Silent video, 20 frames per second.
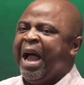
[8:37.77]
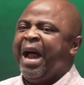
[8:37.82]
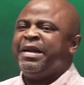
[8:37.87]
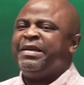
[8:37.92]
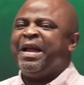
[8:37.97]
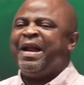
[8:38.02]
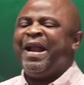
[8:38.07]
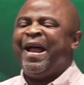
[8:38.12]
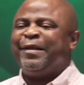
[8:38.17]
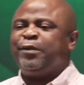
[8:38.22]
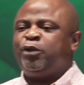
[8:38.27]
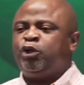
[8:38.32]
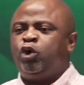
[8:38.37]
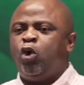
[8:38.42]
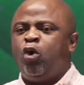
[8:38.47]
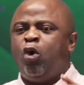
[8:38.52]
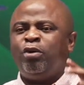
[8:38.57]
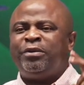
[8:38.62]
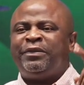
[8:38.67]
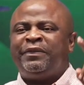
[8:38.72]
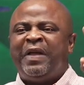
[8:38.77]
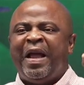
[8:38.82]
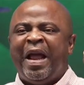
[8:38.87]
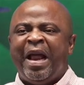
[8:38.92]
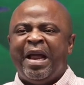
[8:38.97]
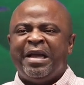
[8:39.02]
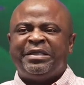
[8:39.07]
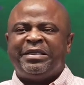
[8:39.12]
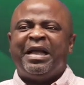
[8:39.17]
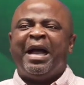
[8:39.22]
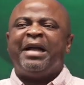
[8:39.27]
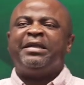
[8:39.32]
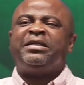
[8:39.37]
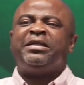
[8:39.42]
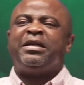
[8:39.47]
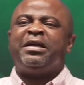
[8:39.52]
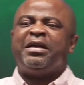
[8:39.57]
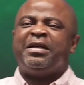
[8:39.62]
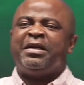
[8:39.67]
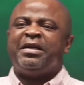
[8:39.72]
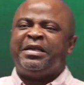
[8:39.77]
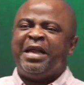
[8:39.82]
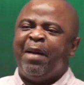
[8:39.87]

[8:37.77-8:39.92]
And there are two things that